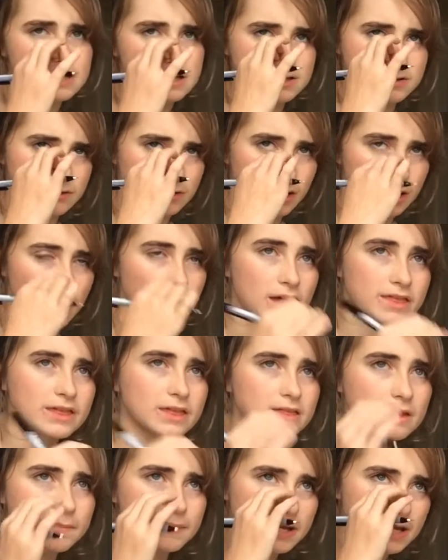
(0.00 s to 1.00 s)
That's wrong. I
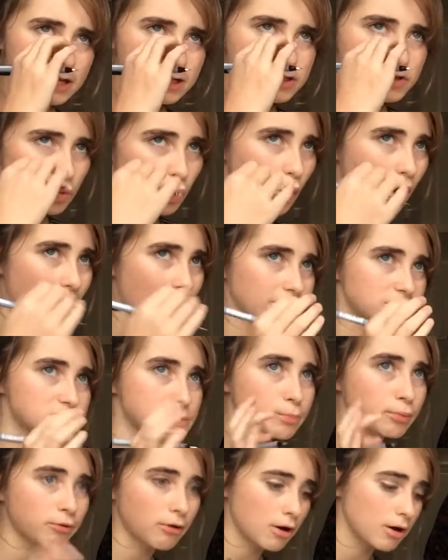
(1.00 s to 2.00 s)
think they're being taught how
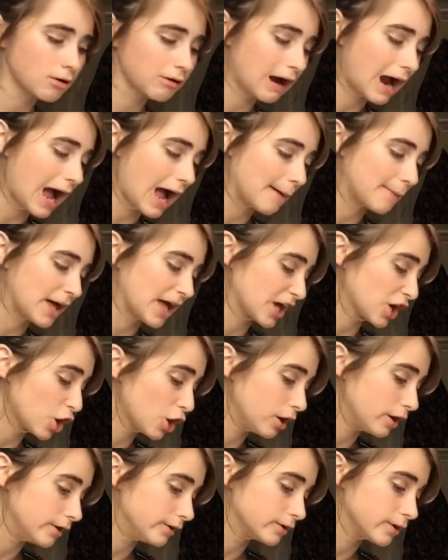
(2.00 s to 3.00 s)
to program and
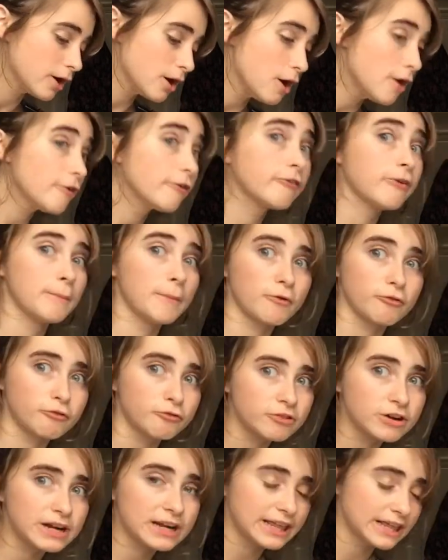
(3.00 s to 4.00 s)
code from a
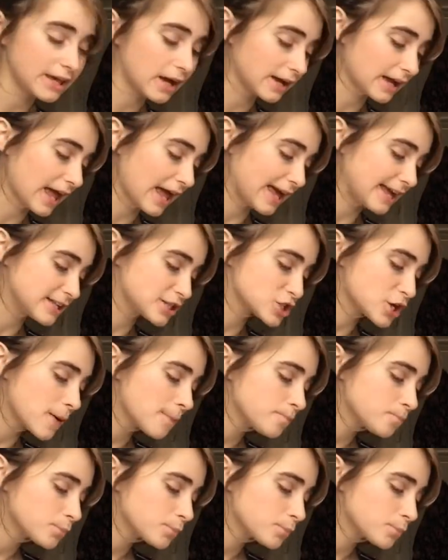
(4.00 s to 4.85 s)
really young age.